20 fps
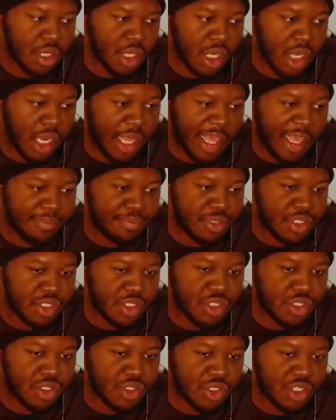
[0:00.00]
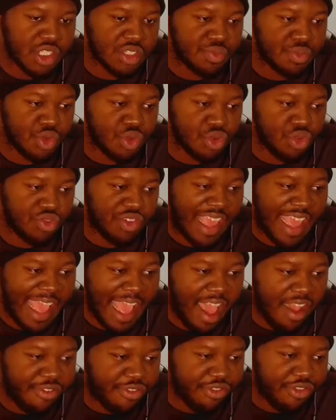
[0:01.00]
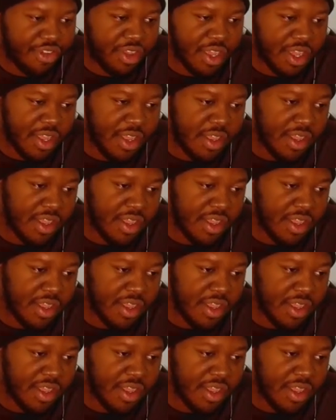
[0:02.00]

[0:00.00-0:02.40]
lobster, some craft,